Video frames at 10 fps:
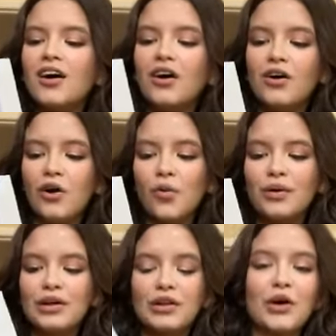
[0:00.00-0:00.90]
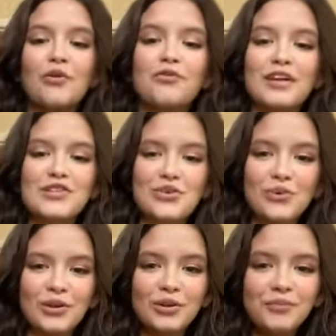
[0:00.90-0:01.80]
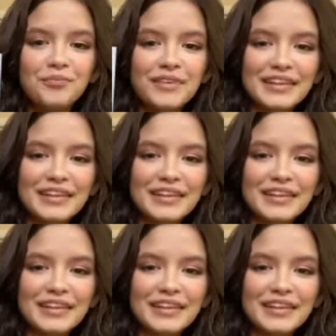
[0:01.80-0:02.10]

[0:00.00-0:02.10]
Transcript: a jojoba glow face oil.